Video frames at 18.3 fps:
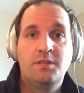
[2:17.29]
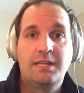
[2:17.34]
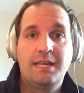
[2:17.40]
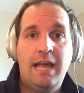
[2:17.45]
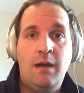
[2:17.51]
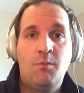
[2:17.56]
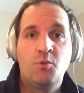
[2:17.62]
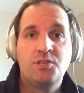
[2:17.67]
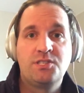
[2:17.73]
The
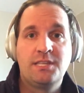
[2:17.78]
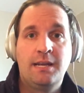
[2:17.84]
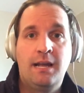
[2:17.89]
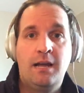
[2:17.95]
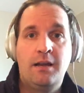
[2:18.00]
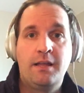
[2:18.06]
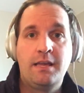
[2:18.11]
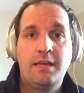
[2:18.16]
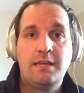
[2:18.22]
Cowboys sent
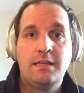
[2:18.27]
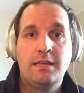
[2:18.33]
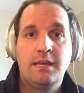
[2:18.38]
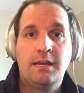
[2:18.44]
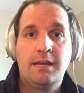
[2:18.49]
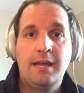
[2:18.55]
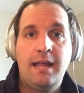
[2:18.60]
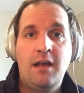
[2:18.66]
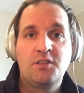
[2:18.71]
out an
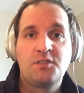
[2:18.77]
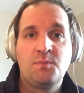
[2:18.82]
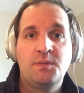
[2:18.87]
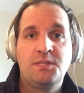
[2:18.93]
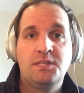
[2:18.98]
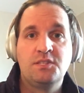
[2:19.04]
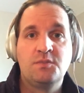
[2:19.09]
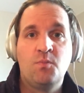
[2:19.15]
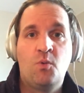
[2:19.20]

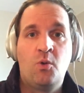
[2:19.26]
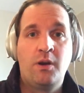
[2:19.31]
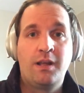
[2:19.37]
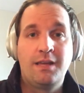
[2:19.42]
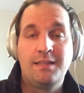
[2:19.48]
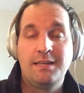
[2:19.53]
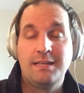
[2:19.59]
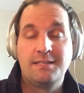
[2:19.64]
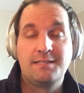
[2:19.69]
announcement this
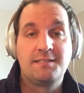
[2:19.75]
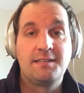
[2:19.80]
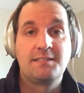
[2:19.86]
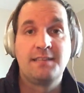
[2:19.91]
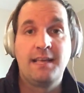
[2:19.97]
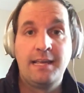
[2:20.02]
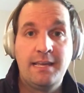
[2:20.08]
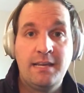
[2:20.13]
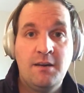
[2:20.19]
morning. I think it's
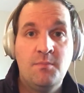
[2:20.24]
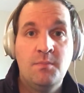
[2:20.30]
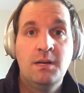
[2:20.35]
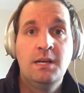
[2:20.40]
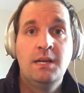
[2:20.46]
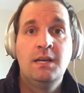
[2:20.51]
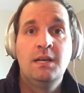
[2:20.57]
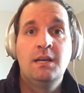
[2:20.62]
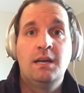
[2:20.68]
6 a.m.